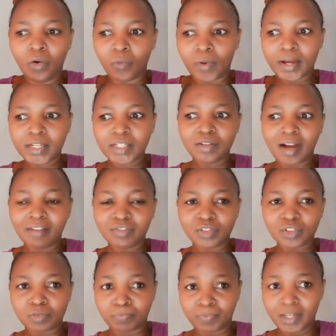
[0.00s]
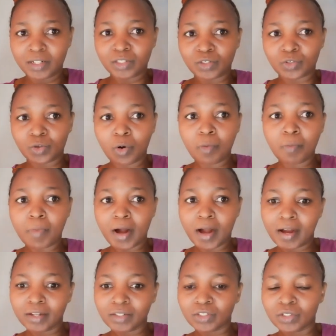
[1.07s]
why do you have to spend so
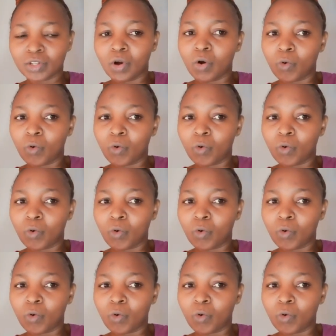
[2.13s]
much